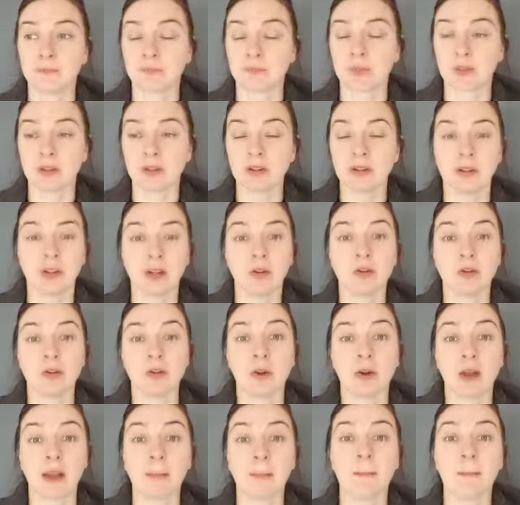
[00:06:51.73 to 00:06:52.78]

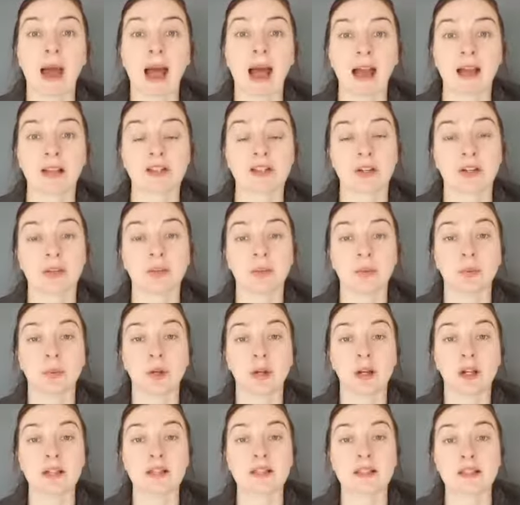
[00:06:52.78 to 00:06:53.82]
your impact on the
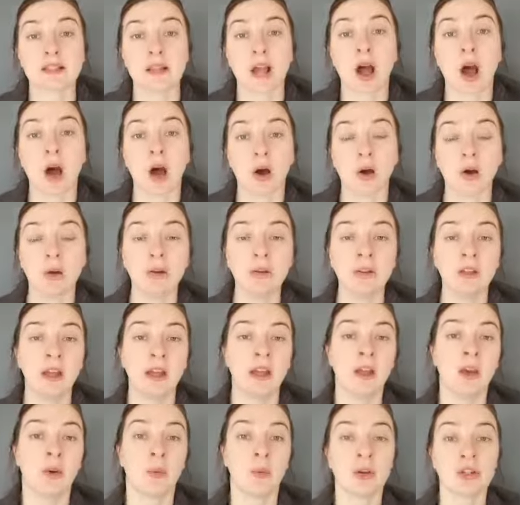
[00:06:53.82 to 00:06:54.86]
world as a whole,
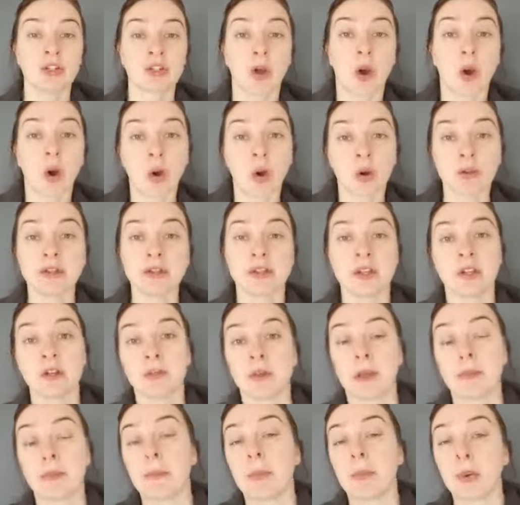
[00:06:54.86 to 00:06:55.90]
which are also
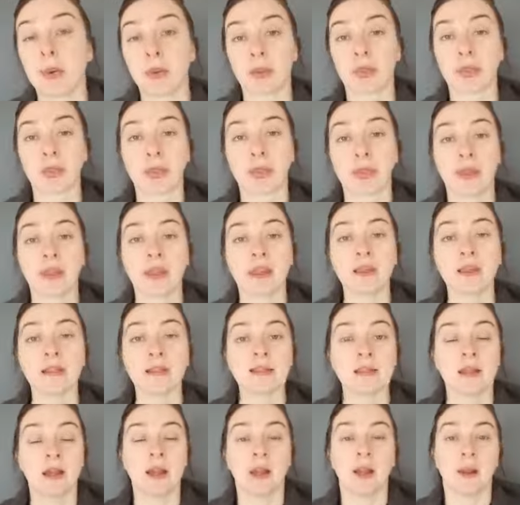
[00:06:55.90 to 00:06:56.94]
important
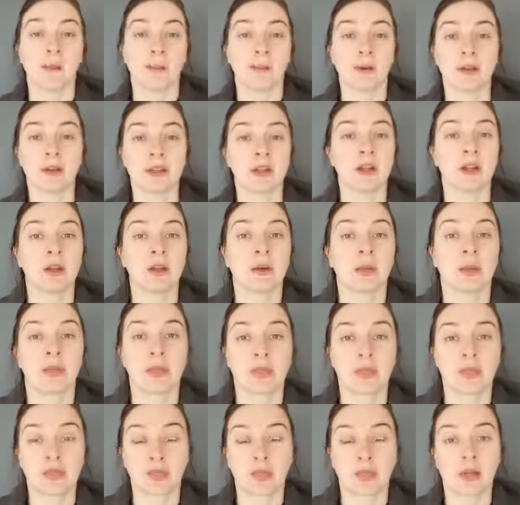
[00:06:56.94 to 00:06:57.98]
things. But
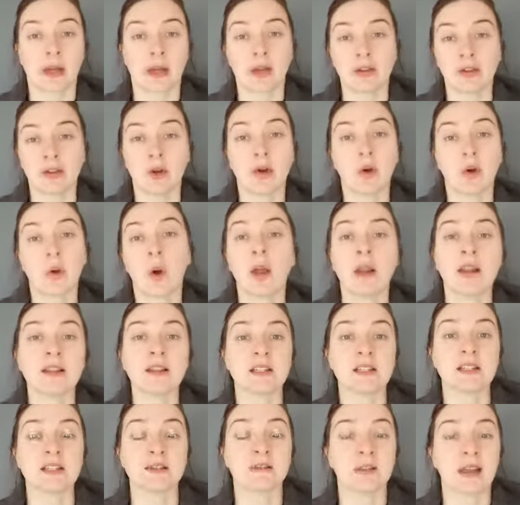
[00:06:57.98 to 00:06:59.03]
your
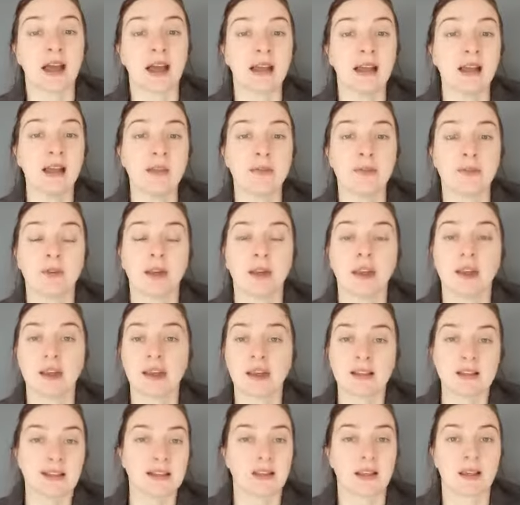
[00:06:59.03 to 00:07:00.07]
quality of life
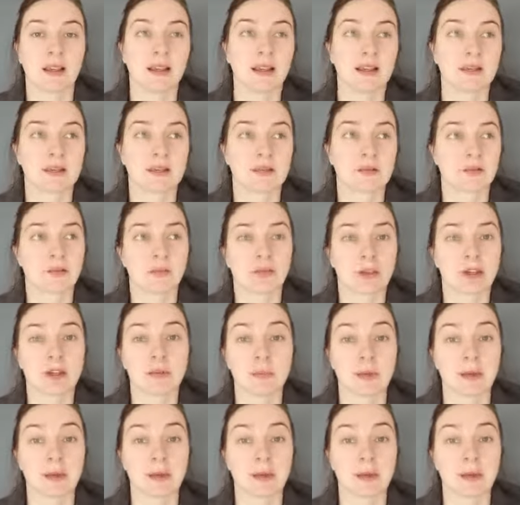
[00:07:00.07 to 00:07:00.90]
is going to be